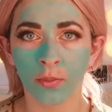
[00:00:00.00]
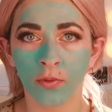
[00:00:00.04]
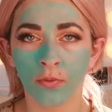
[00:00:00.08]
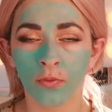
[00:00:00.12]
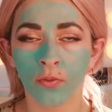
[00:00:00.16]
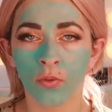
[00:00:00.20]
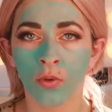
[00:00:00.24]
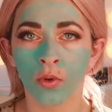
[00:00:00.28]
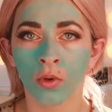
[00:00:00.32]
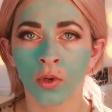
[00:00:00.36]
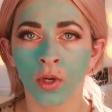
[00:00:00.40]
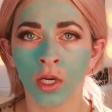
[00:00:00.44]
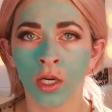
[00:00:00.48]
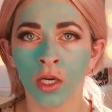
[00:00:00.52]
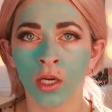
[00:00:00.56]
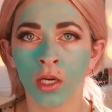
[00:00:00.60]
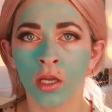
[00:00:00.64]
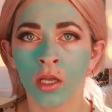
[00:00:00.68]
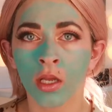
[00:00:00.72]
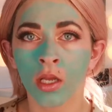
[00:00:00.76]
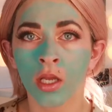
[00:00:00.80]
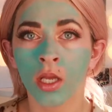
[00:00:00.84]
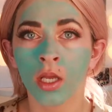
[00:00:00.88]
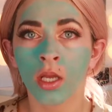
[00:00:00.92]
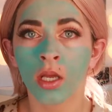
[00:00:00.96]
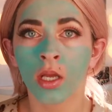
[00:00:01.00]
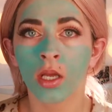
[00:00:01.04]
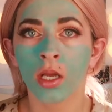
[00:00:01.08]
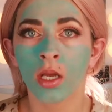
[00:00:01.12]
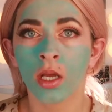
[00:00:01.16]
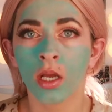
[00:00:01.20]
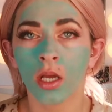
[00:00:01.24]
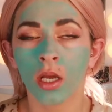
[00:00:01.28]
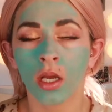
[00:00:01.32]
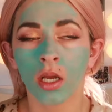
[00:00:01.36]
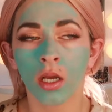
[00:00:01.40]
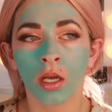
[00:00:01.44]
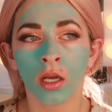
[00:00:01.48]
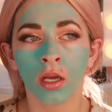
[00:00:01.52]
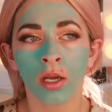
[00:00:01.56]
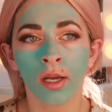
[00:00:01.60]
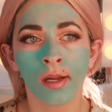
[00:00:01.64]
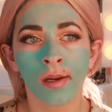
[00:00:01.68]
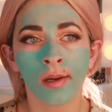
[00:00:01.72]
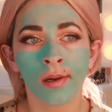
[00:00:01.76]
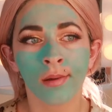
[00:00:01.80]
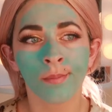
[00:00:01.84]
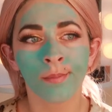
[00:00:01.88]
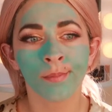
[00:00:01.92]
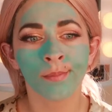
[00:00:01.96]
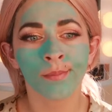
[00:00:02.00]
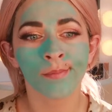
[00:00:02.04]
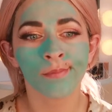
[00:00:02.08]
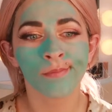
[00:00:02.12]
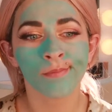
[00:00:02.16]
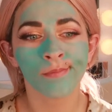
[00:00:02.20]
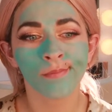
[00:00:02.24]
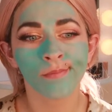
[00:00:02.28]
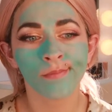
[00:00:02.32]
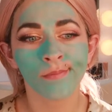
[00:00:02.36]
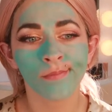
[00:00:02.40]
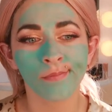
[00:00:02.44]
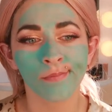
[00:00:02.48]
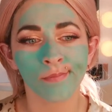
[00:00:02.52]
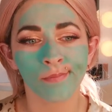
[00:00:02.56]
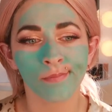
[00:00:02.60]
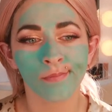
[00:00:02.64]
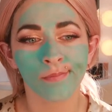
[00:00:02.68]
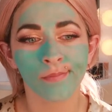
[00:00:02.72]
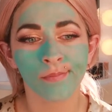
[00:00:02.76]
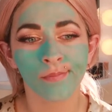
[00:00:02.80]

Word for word: before. Um, hmm.